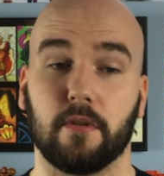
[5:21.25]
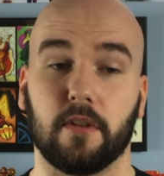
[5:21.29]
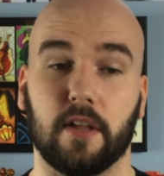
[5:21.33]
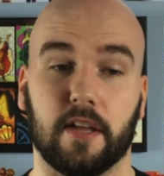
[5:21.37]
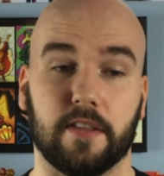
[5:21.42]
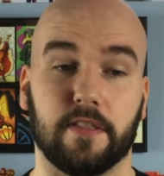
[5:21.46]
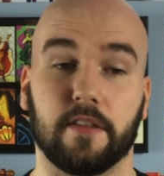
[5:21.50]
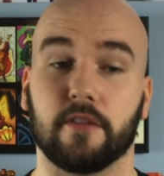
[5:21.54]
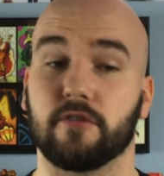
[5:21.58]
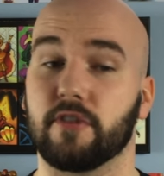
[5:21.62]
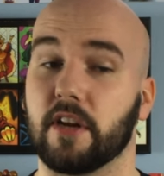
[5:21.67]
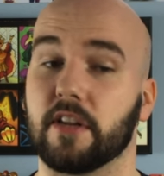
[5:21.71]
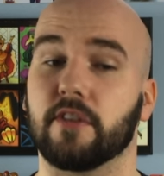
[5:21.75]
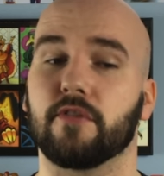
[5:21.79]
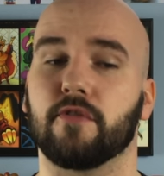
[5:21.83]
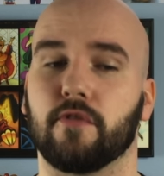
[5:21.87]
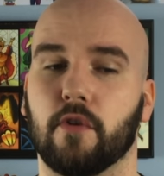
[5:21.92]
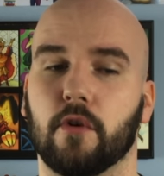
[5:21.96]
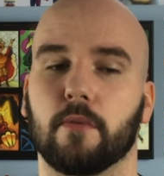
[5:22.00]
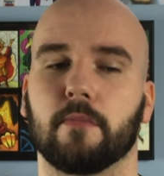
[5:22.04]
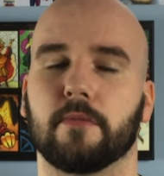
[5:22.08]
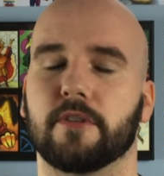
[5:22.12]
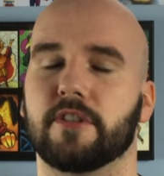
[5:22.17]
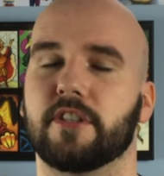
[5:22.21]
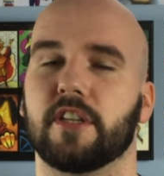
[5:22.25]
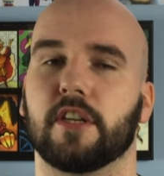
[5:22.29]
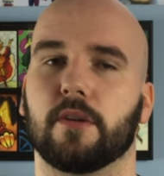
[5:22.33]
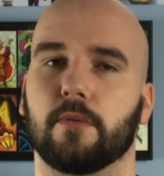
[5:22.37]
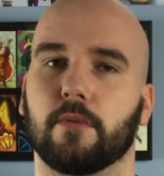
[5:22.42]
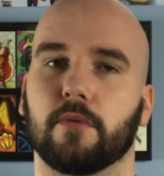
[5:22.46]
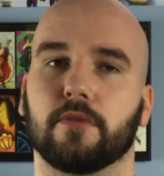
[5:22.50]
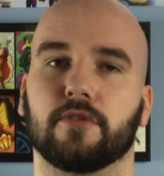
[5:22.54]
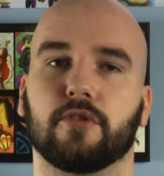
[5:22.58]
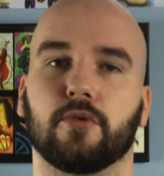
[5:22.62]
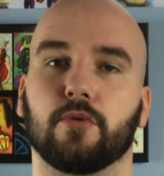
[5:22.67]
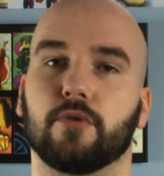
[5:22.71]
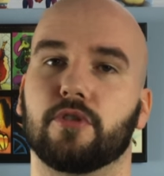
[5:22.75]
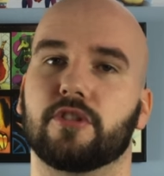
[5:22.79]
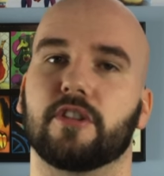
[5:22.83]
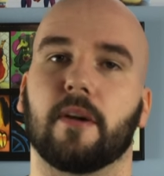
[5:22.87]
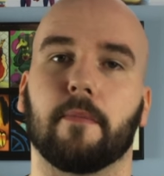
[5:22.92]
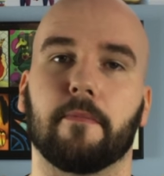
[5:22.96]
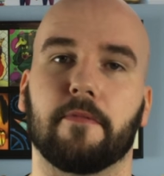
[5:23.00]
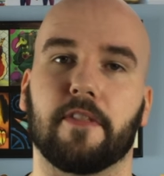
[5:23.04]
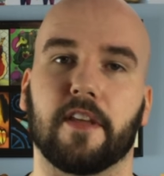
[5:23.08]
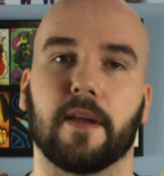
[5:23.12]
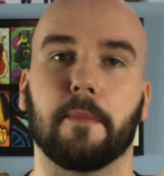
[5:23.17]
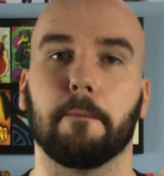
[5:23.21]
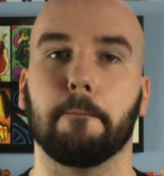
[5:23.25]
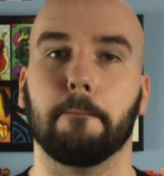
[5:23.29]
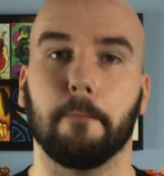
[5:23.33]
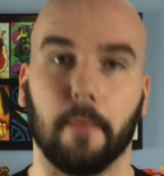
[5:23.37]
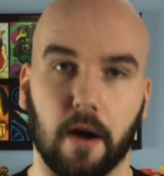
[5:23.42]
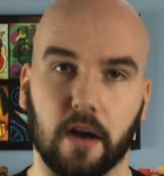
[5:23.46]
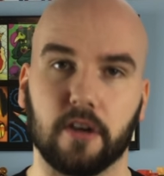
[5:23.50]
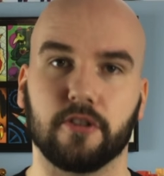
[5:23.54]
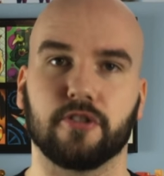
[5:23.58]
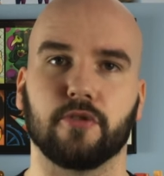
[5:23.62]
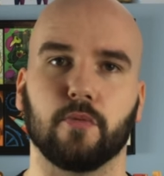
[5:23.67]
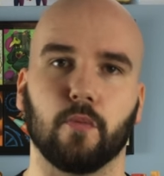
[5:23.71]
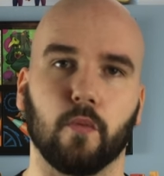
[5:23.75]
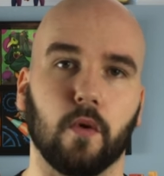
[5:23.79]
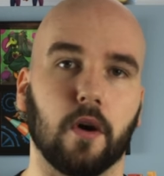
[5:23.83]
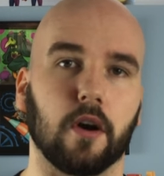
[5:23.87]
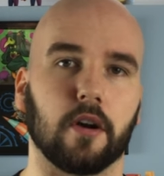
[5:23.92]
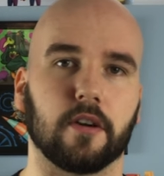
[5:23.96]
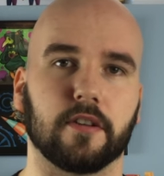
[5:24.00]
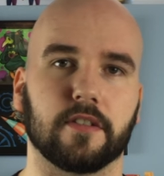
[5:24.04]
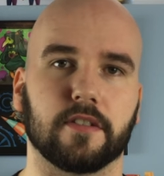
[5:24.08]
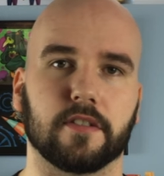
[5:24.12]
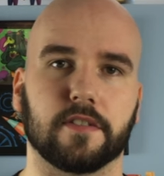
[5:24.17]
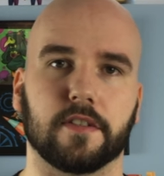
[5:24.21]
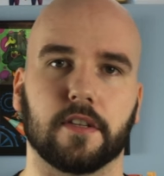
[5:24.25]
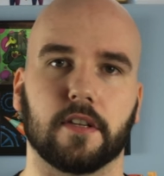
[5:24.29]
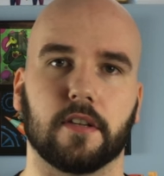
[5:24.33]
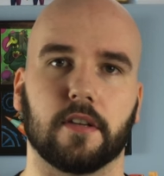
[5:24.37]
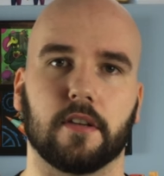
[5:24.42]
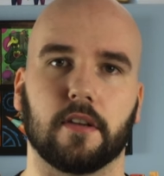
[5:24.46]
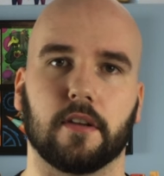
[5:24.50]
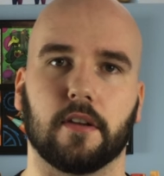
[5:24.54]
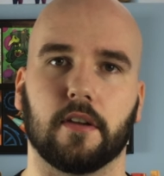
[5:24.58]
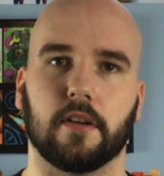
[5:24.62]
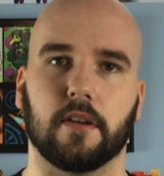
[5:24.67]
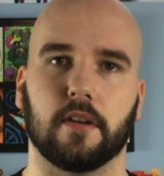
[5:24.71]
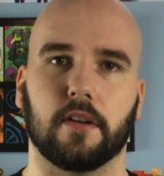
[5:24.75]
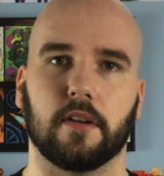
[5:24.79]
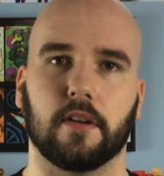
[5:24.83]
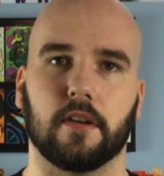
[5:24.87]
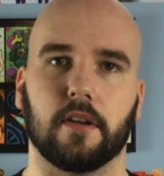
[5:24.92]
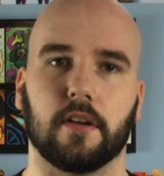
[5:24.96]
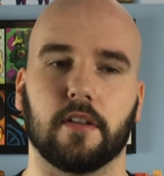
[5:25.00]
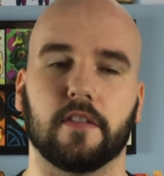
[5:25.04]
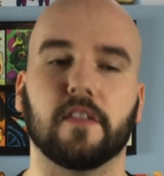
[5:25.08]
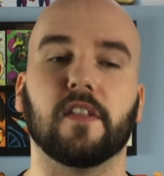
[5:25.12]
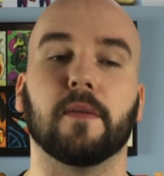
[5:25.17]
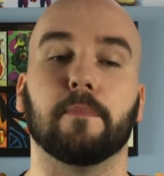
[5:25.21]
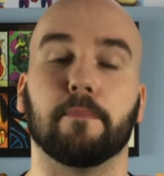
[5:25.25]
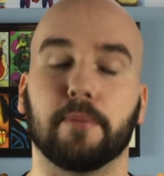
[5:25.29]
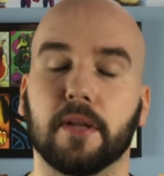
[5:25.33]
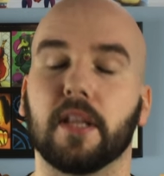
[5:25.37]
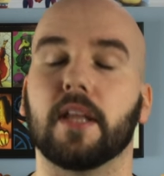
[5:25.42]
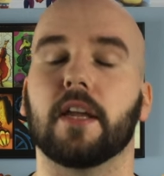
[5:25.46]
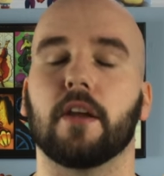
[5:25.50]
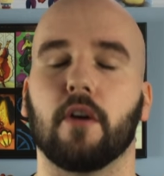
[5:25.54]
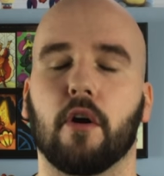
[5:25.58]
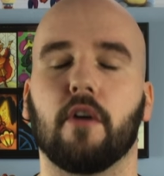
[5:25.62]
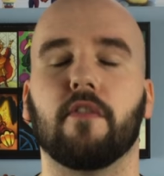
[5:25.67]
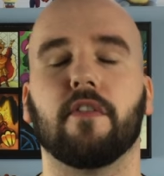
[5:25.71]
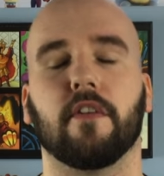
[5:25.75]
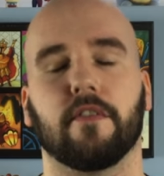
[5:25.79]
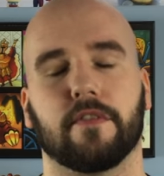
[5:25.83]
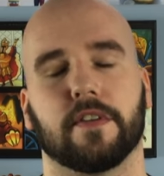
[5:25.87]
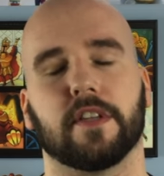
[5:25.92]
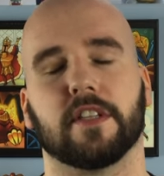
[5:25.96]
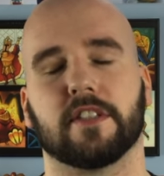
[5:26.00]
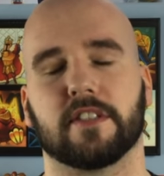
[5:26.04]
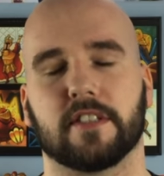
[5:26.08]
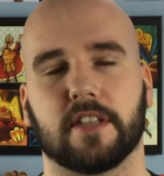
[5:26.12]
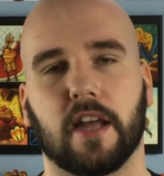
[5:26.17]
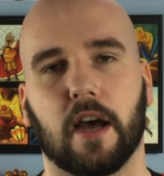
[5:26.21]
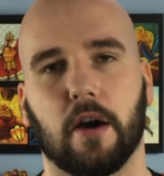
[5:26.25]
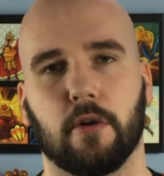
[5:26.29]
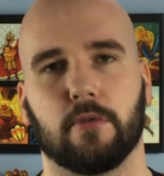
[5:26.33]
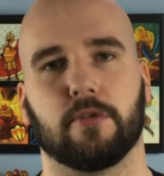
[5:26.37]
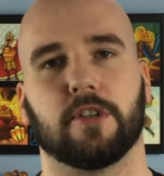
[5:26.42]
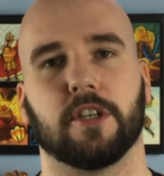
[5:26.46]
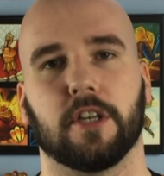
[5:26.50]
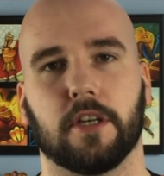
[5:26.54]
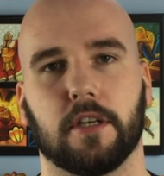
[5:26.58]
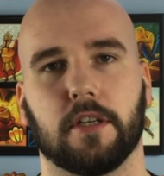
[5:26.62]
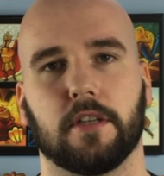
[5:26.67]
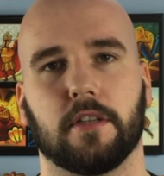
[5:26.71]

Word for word: and the Transformer sequels do something much worse. They play off of nostalgia.